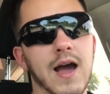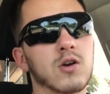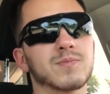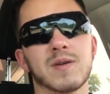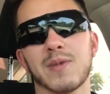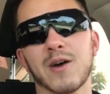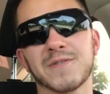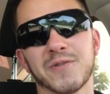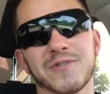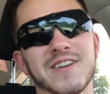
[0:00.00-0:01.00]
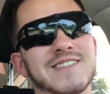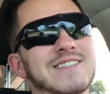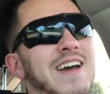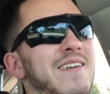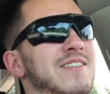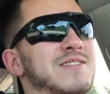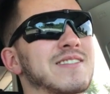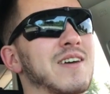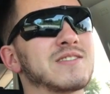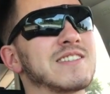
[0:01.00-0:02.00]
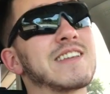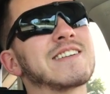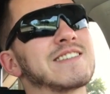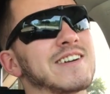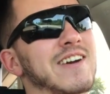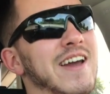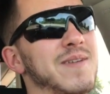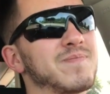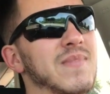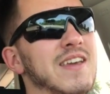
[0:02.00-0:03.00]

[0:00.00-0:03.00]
I was playing Battlefield 3 at the time. I was addicted, all right?